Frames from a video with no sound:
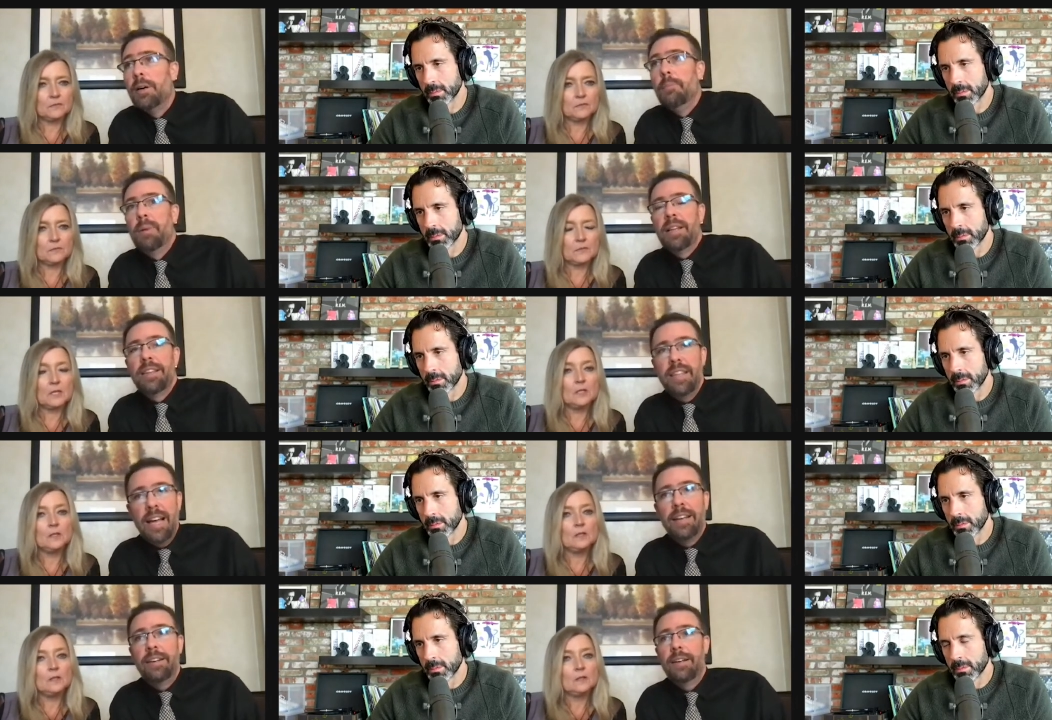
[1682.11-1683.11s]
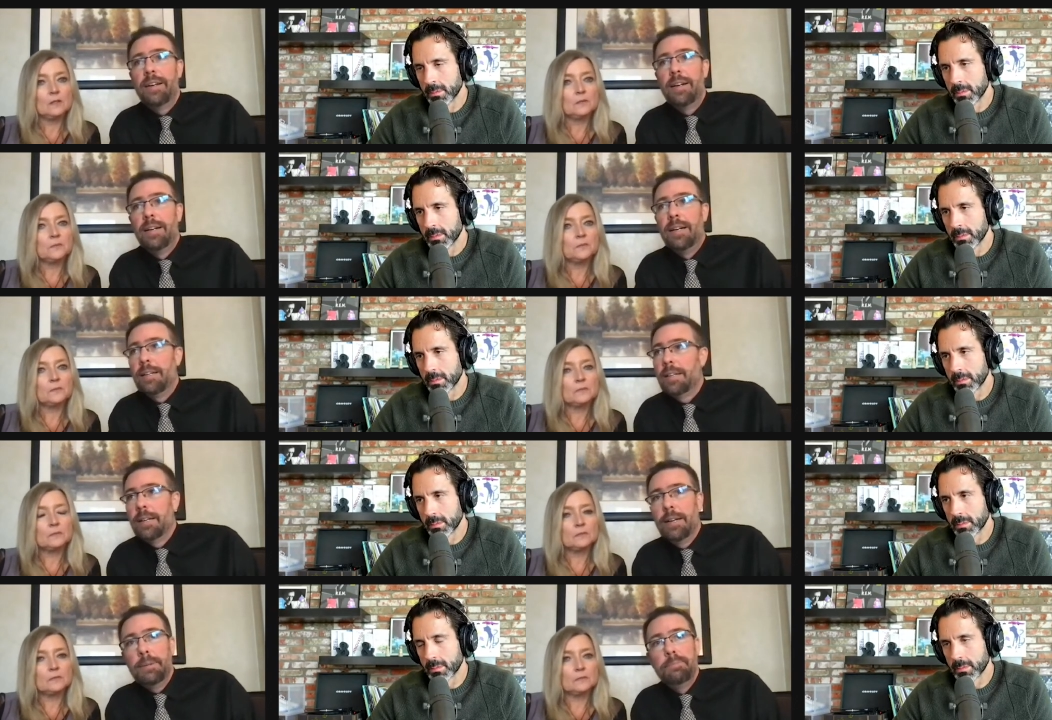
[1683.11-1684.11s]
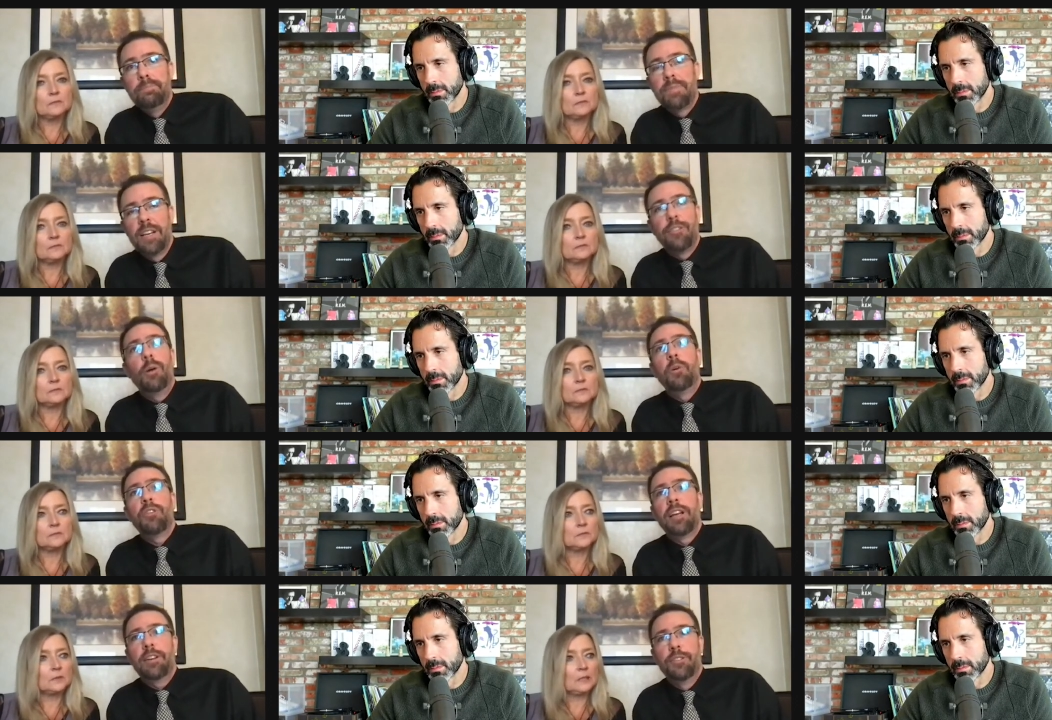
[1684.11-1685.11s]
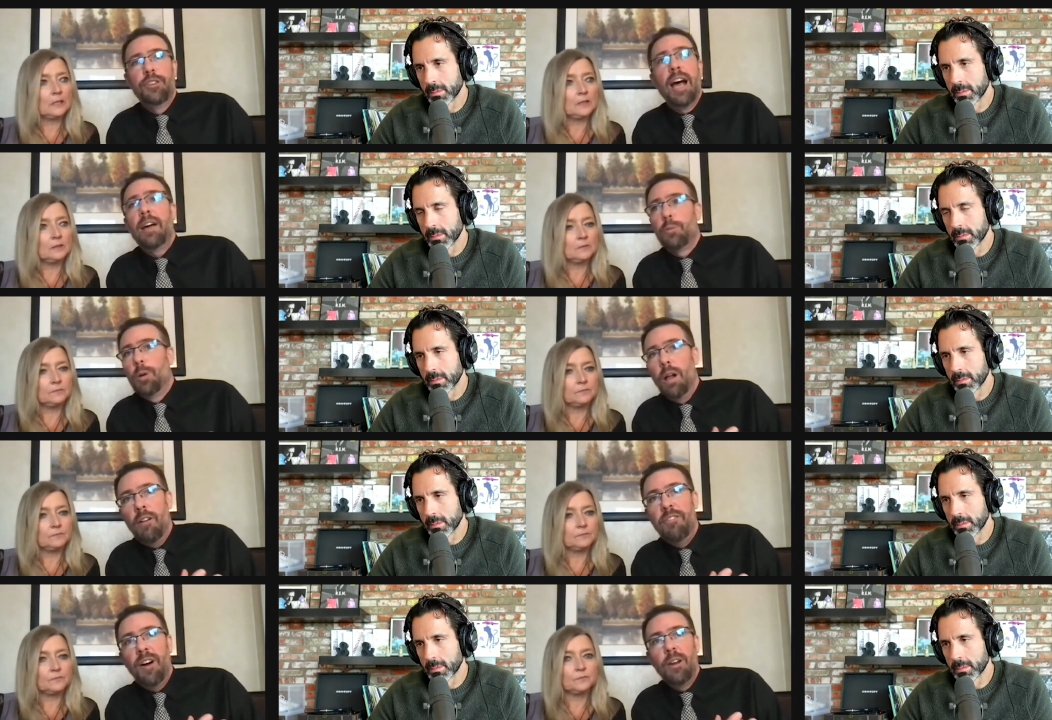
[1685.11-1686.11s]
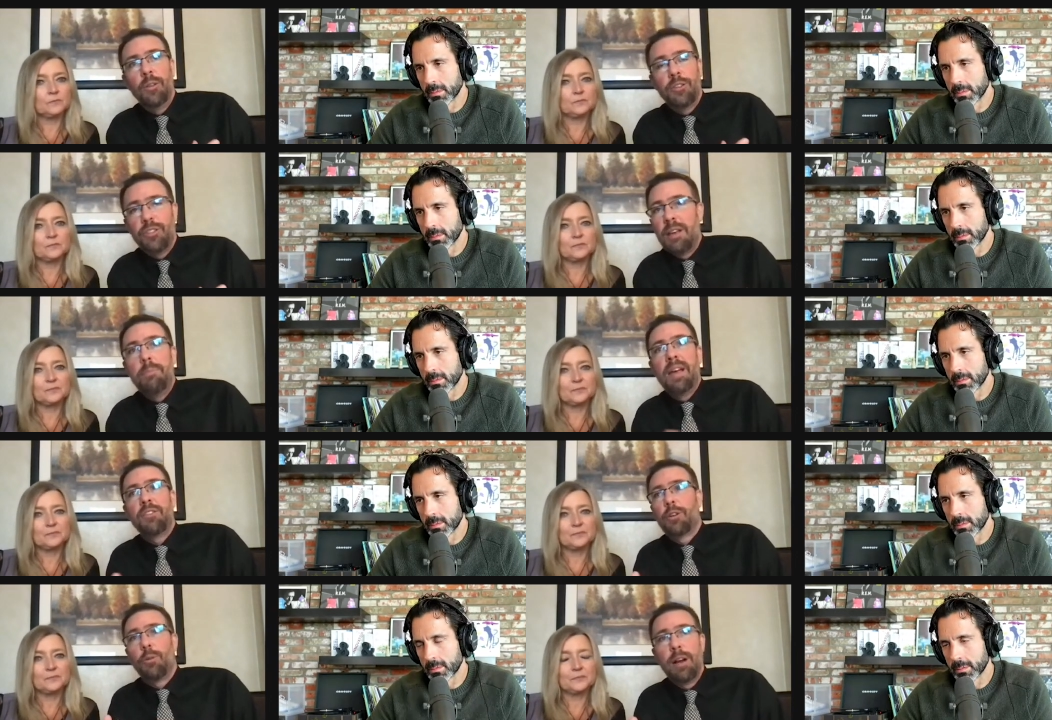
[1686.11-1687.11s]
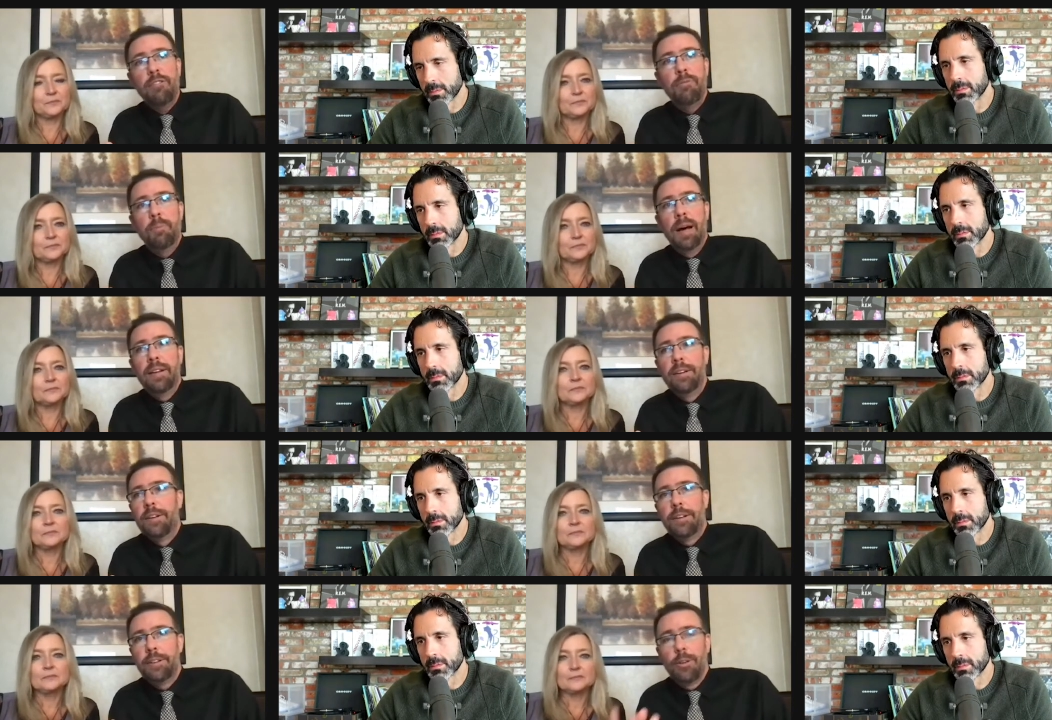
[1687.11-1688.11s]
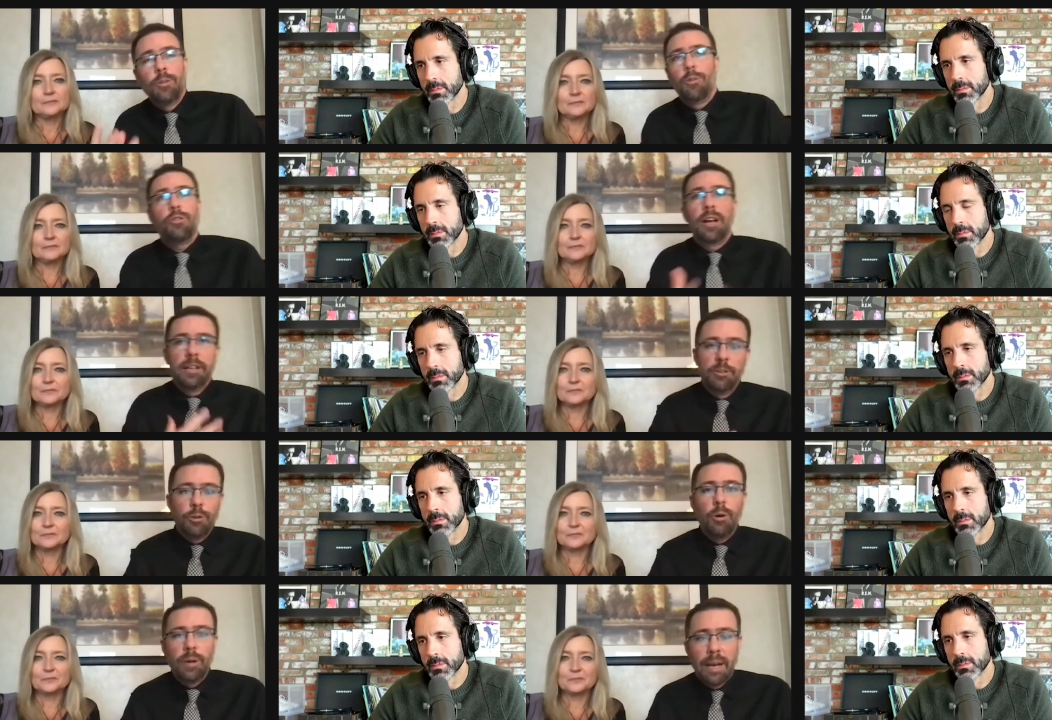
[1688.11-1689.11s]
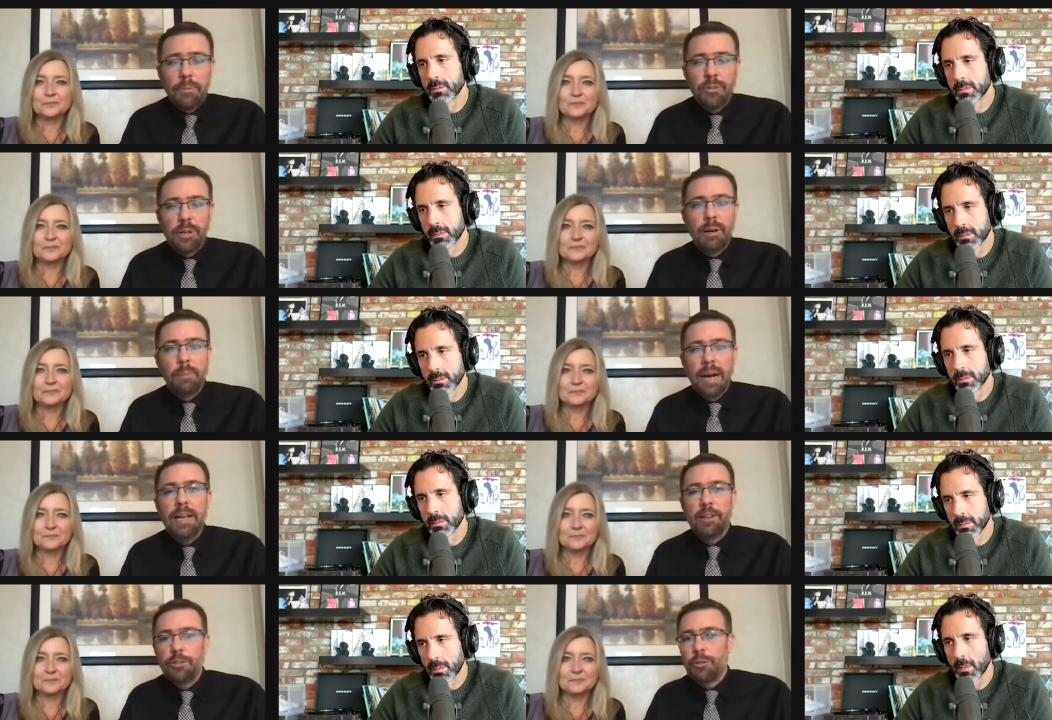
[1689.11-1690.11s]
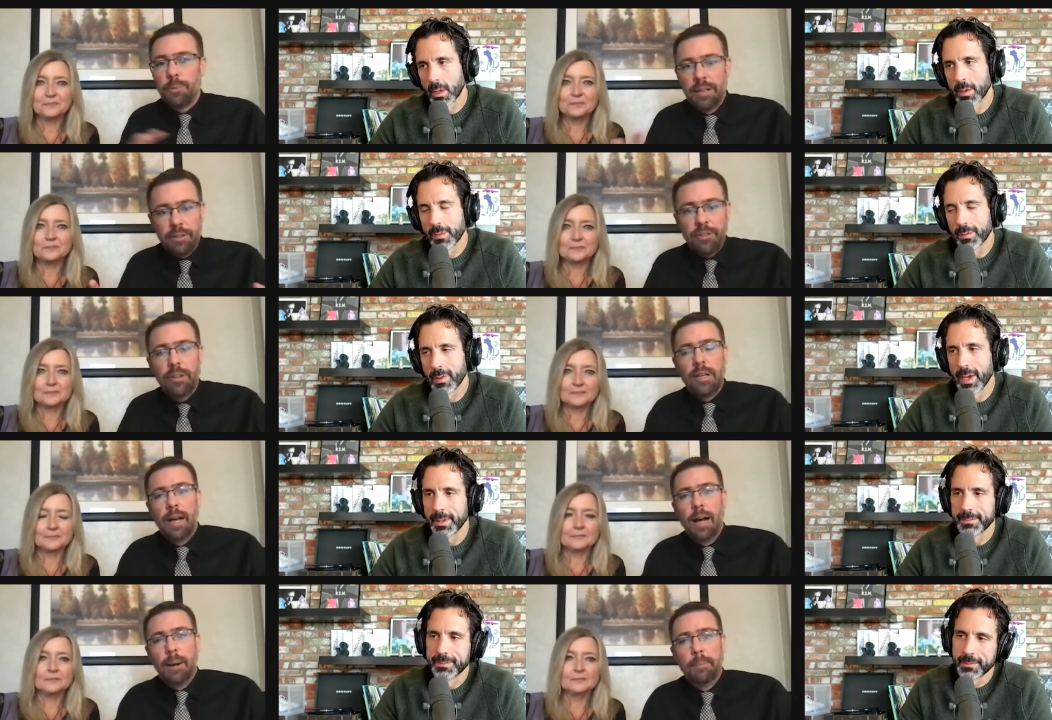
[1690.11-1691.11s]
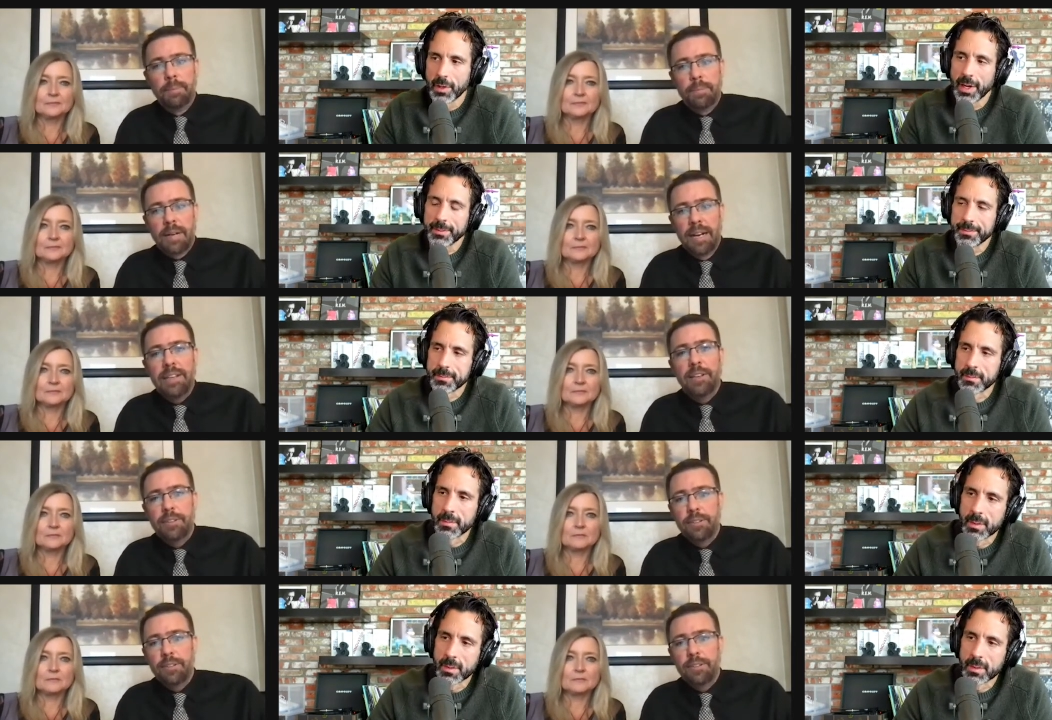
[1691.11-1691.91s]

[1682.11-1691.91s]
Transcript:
Speaker 1: but then um, it's almost like jazz. We'll all follow the same basic riff, but you know, don't try and control what I'm doing on my instrument. Right. Um, right. I need